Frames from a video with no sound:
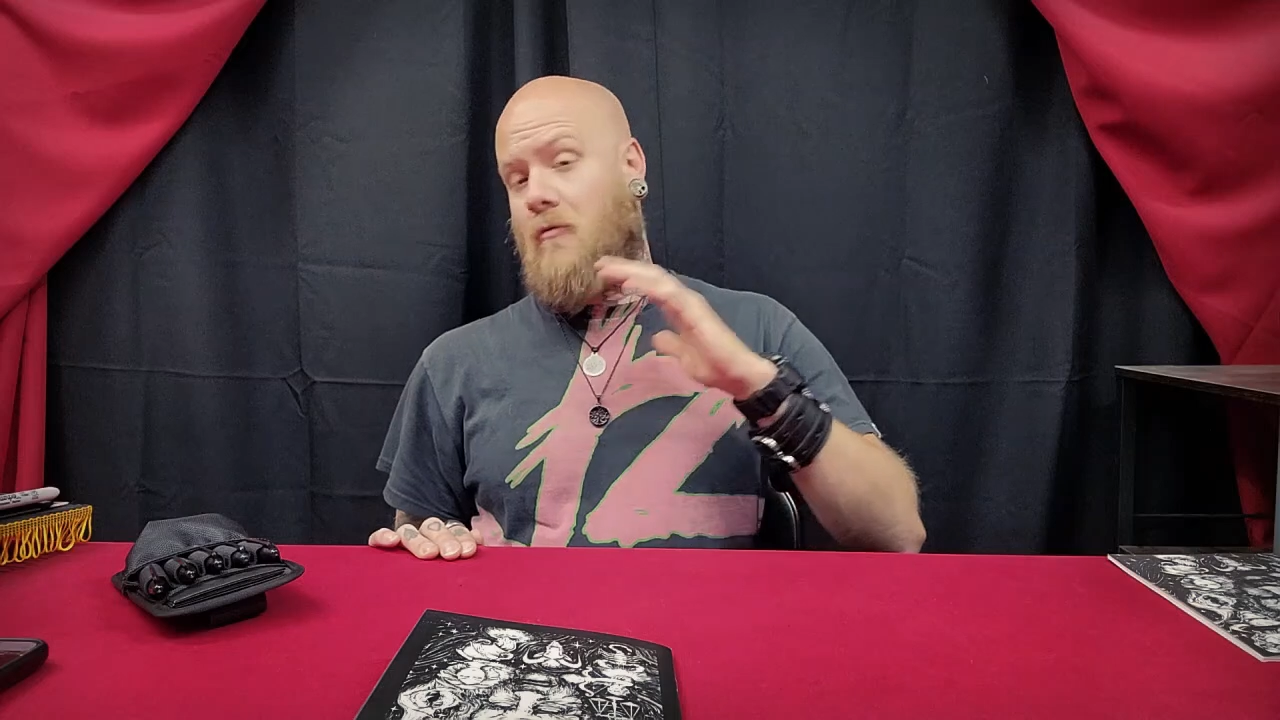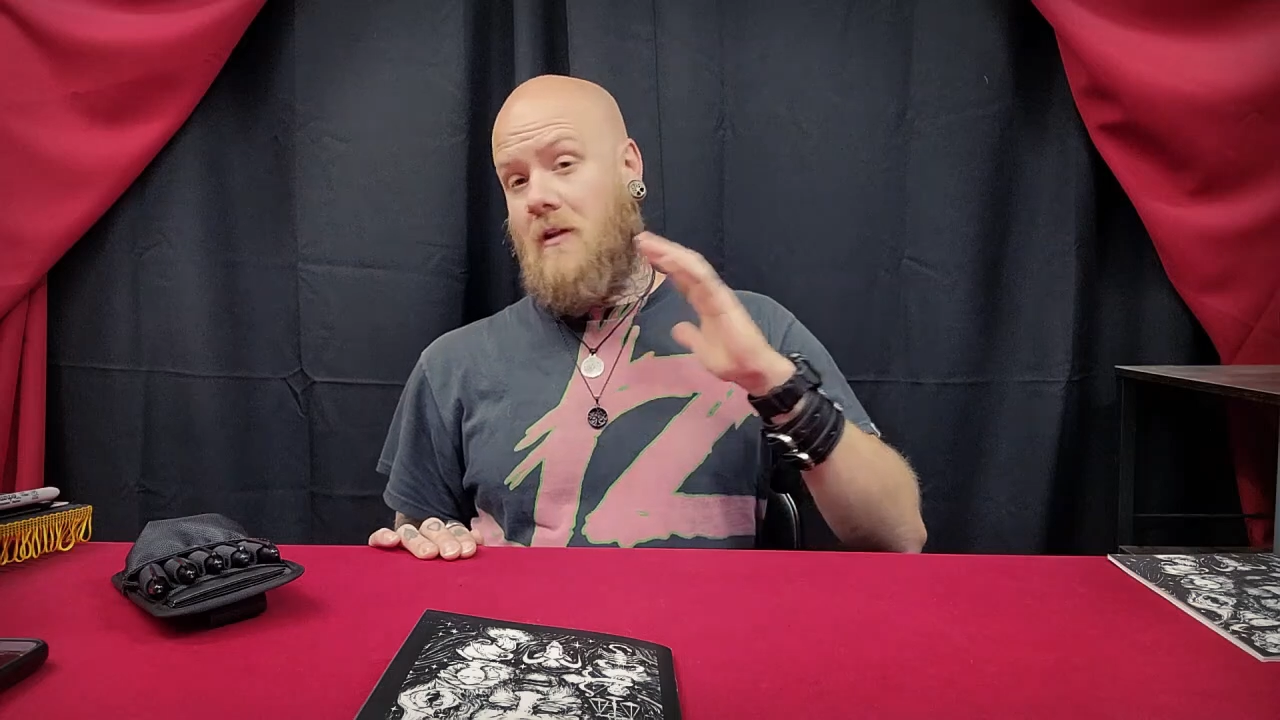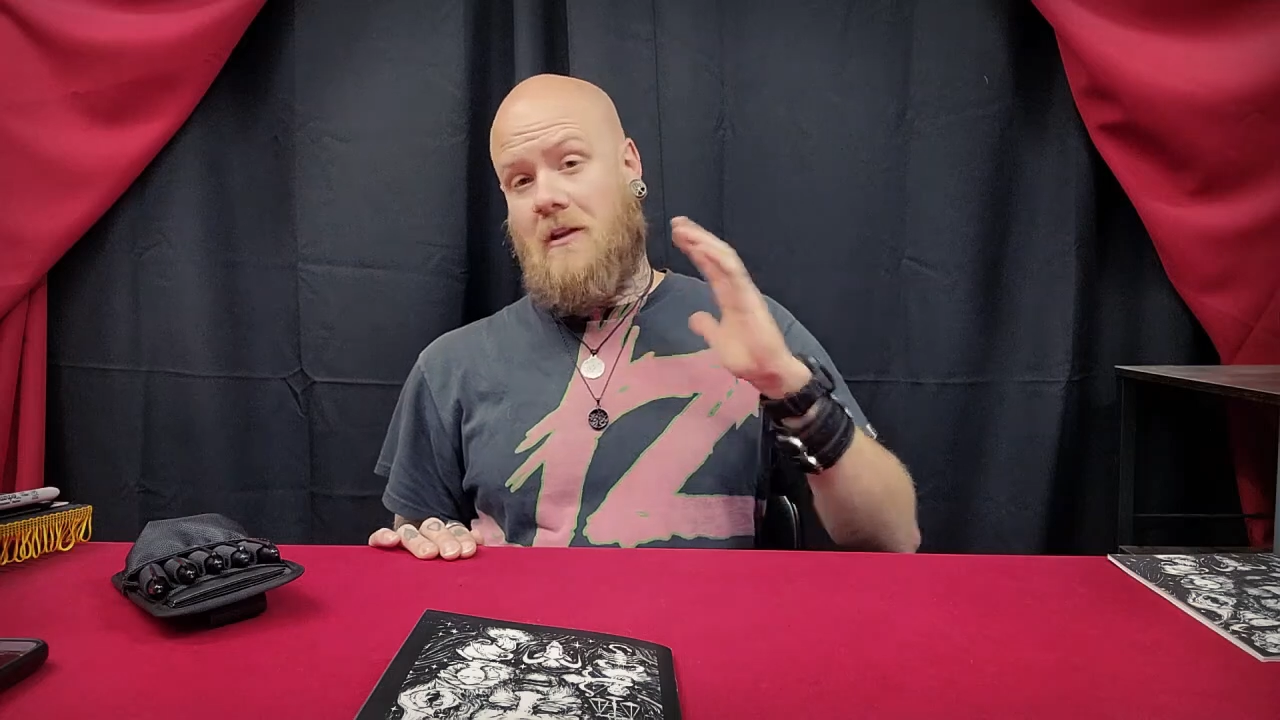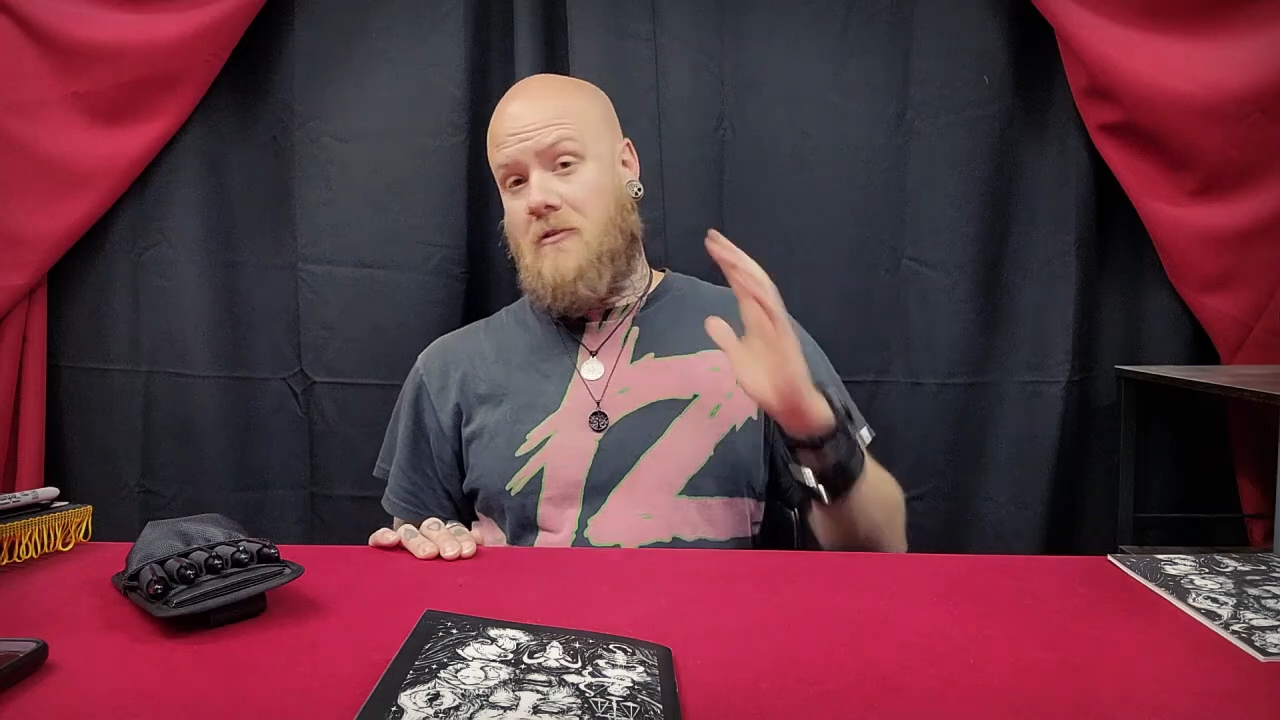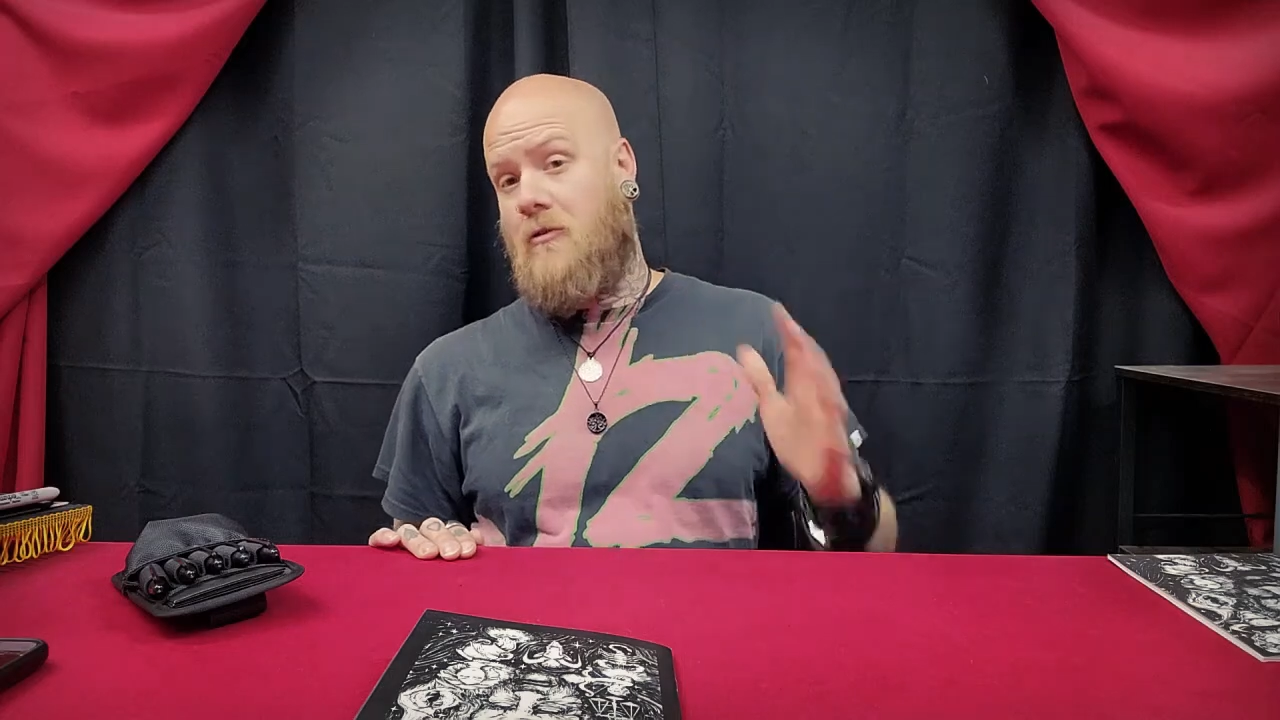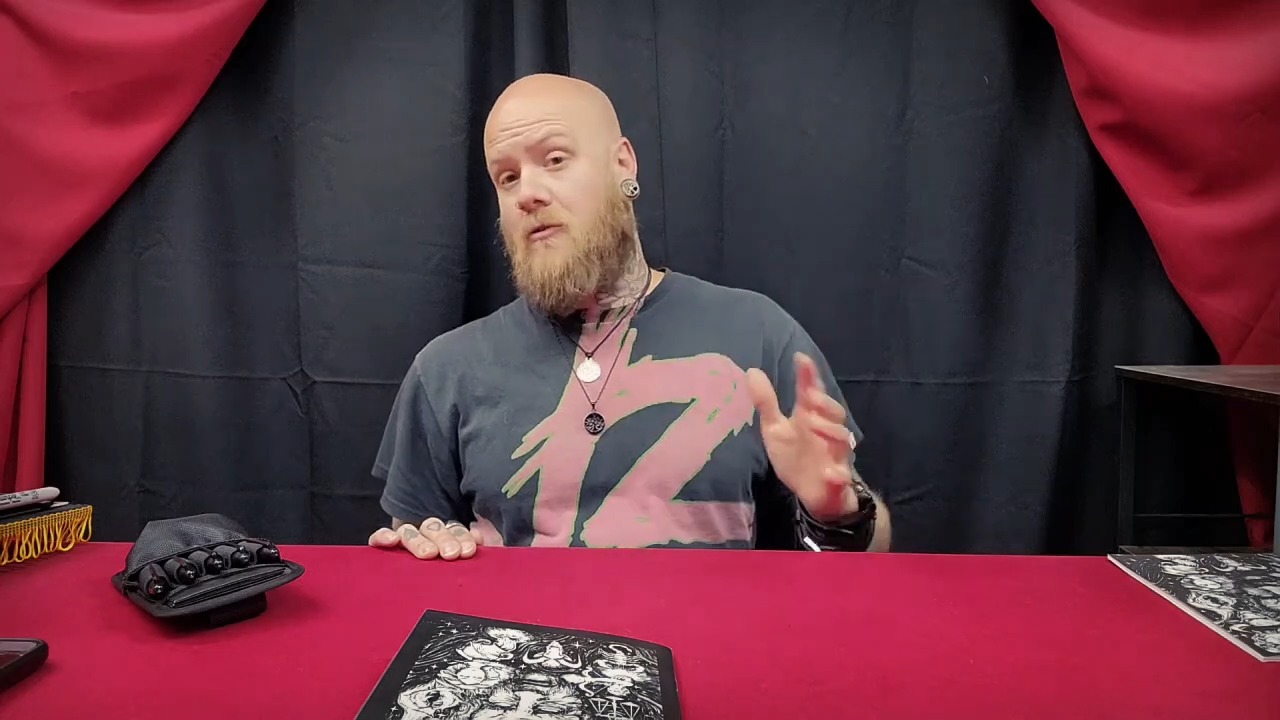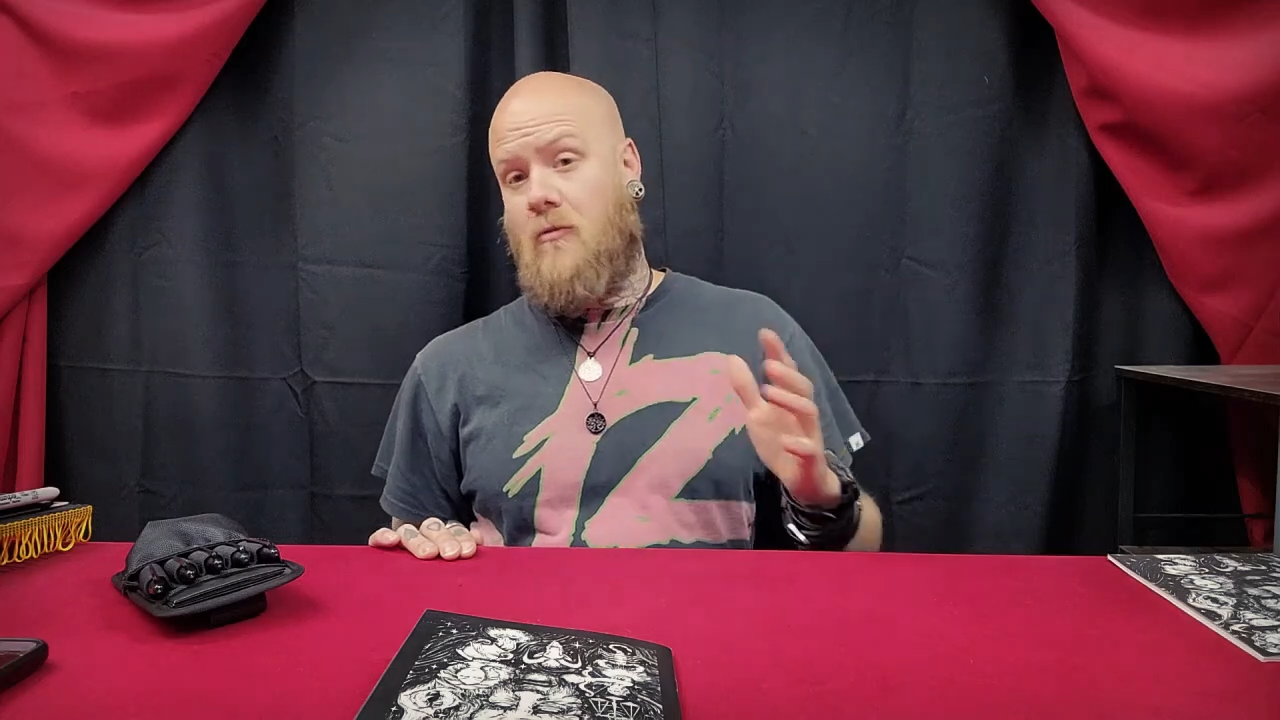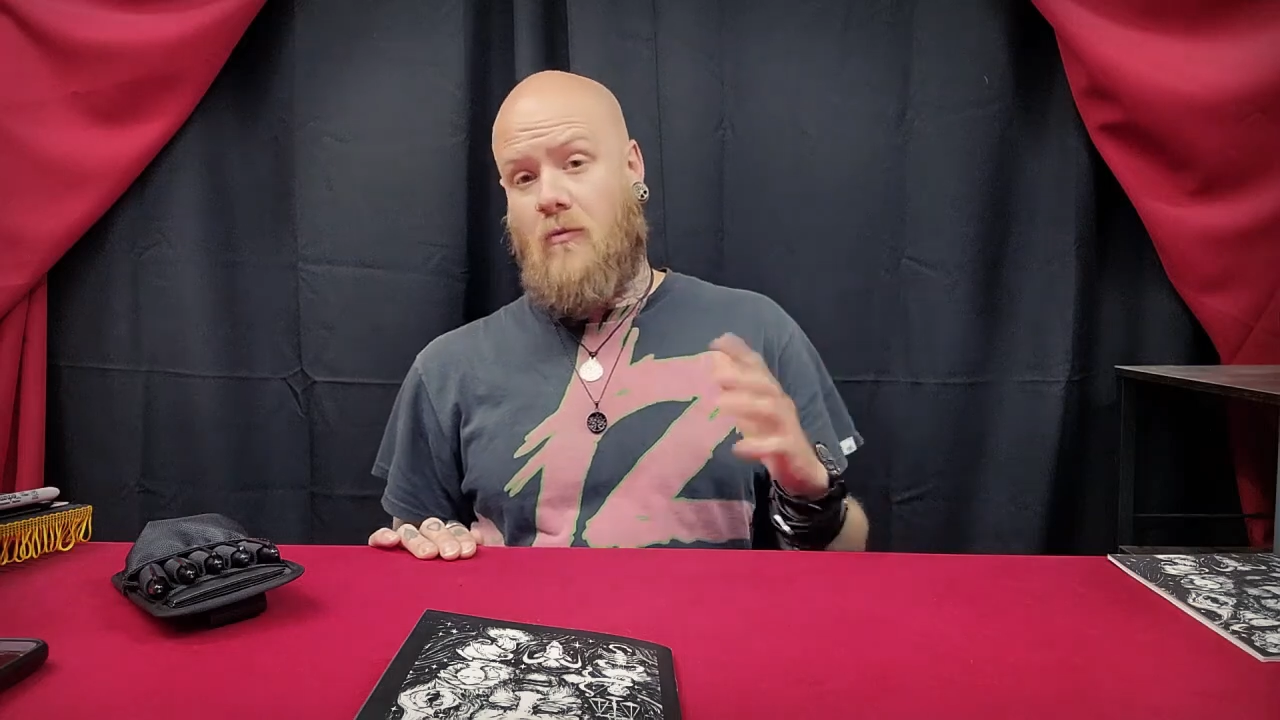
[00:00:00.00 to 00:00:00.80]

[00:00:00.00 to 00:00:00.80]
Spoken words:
really do